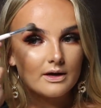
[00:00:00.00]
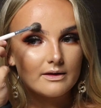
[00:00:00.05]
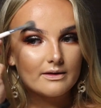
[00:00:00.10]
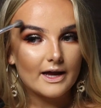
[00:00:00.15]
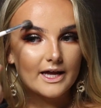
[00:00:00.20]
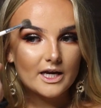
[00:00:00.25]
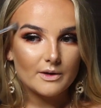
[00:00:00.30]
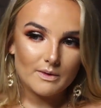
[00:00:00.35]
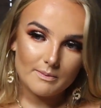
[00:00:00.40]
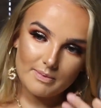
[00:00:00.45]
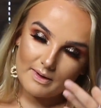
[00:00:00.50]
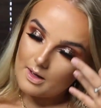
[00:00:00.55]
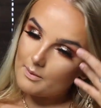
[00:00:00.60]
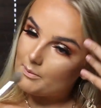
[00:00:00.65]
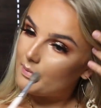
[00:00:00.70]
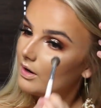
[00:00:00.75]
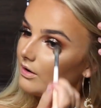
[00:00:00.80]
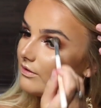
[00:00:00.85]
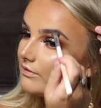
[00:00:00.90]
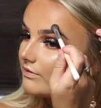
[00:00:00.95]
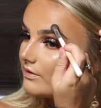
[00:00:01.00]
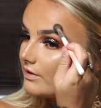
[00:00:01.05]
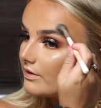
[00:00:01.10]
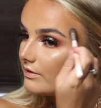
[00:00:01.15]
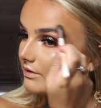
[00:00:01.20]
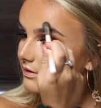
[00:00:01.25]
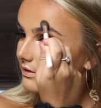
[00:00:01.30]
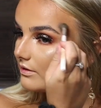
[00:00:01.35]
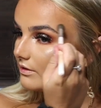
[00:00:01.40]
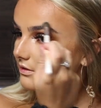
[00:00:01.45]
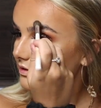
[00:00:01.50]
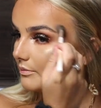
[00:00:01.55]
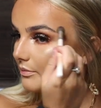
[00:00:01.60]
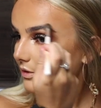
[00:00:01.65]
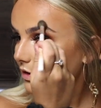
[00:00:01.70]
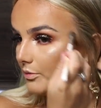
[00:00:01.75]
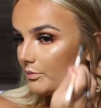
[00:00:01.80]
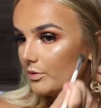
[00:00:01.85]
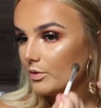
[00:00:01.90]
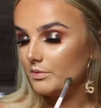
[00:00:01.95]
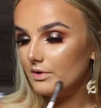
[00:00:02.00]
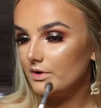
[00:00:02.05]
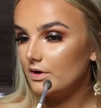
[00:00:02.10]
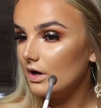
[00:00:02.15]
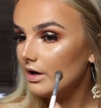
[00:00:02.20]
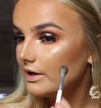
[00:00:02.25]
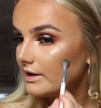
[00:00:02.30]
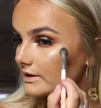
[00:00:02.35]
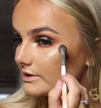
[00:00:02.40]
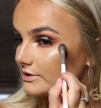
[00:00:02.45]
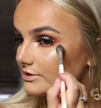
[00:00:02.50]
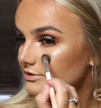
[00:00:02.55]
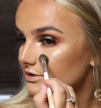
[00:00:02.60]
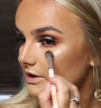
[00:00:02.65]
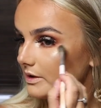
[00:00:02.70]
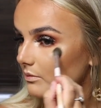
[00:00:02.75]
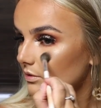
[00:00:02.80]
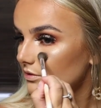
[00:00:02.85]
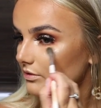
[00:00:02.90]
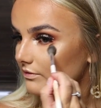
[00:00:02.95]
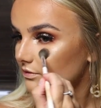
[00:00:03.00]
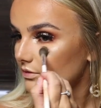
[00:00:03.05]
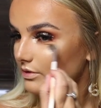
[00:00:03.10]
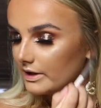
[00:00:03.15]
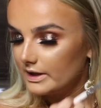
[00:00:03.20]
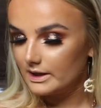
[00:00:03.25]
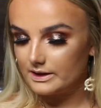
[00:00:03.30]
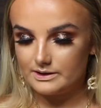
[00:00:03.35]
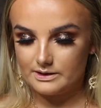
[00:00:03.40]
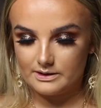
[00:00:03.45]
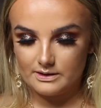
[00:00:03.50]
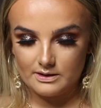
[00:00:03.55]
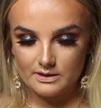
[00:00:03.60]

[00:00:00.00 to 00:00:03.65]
Tiny wee bit above the brow bone, but nothing extreme on the forehead.